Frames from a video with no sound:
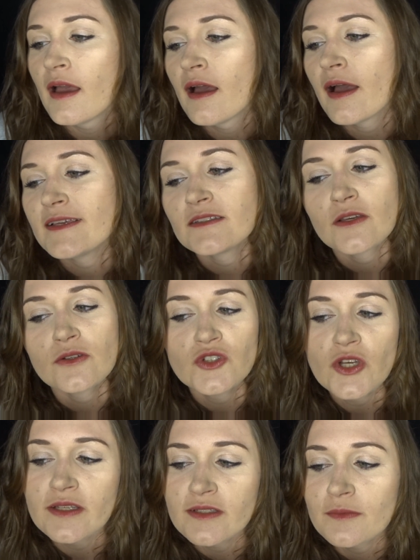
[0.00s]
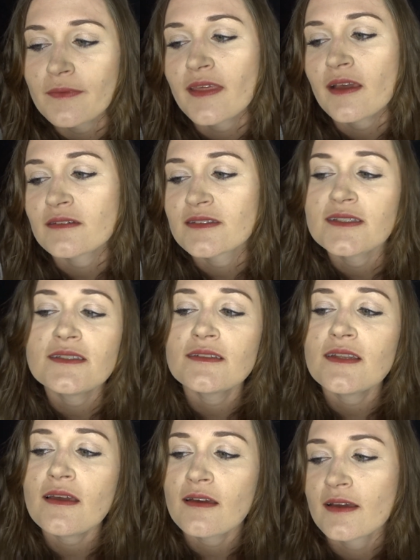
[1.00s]
Associated with the
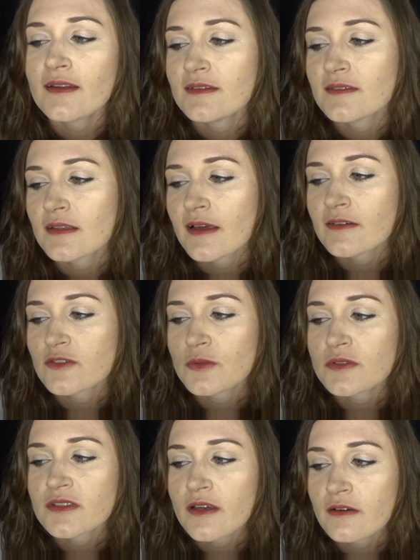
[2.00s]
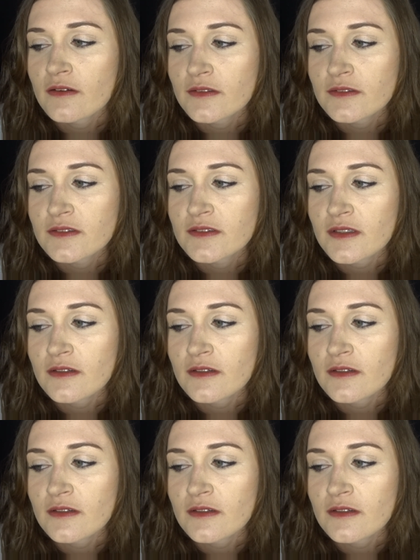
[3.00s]
artistic and intellectual circles